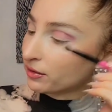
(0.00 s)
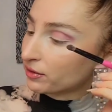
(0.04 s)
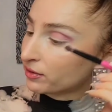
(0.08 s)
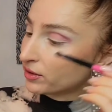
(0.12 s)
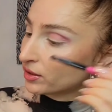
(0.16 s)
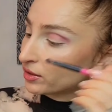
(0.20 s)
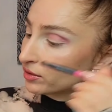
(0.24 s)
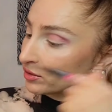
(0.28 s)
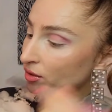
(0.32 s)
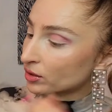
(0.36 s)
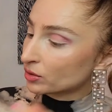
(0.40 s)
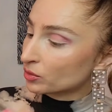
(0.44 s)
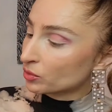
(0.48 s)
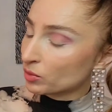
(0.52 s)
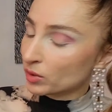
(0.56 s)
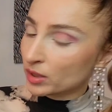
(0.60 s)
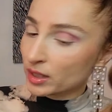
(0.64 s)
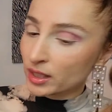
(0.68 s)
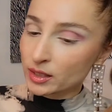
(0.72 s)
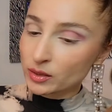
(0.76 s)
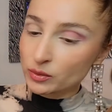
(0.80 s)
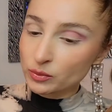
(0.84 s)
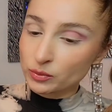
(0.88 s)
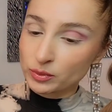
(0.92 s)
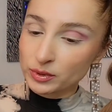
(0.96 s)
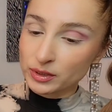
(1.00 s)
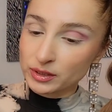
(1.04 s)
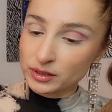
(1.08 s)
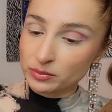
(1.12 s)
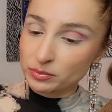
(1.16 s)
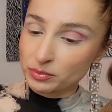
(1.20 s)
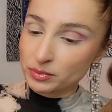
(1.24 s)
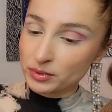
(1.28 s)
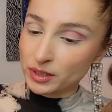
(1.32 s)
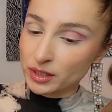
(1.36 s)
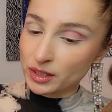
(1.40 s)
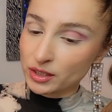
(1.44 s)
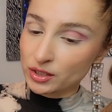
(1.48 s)
thinner one
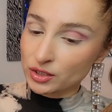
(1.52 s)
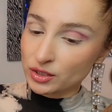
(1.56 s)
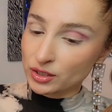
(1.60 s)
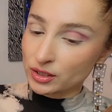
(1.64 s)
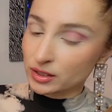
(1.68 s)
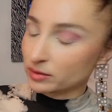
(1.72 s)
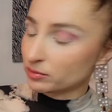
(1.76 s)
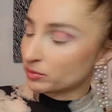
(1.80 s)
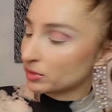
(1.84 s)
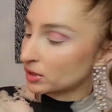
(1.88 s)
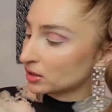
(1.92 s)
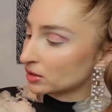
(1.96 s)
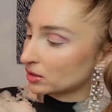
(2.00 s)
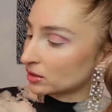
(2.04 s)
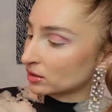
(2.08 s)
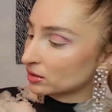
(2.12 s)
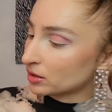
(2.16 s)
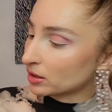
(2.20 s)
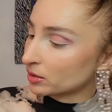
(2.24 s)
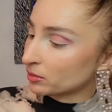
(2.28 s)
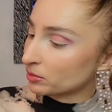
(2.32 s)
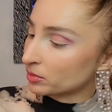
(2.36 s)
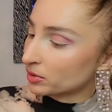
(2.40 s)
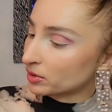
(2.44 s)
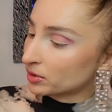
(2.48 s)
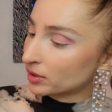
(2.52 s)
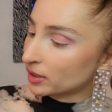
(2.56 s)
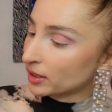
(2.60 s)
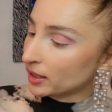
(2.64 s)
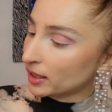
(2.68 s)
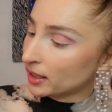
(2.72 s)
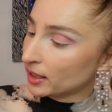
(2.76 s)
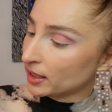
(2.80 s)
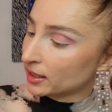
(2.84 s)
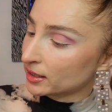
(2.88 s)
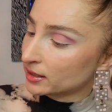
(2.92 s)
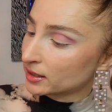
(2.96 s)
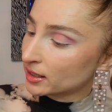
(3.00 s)
with BH Cosmetic number
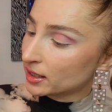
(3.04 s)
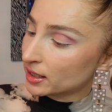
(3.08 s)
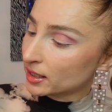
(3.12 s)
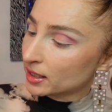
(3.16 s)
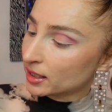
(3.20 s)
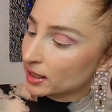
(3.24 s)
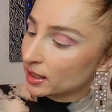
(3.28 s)
8,